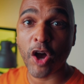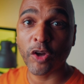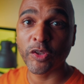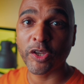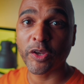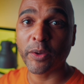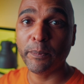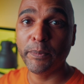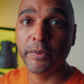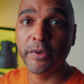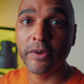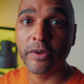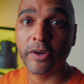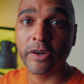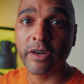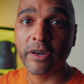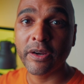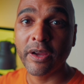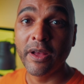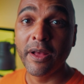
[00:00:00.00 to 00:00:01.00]
on the
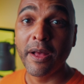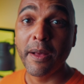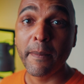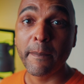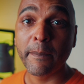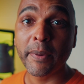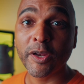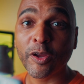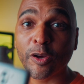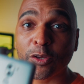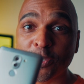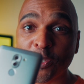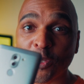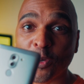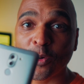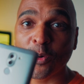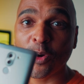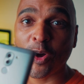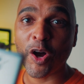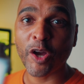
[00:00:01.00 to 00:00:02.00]
computer, but
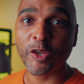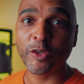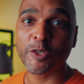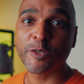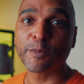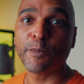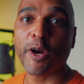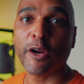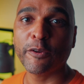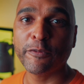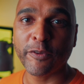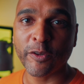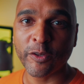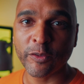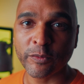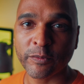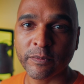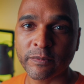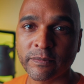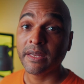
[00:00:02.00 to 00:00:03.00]
also on your smartphone.
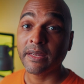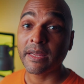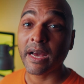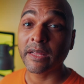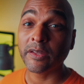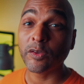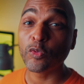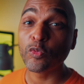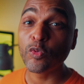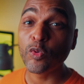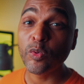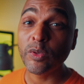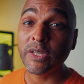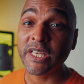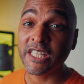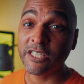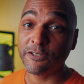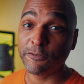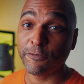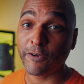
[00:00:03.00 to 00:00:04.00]
Now, the rule
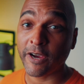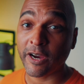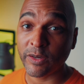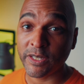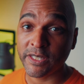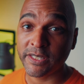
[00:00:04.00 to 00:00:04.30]
is very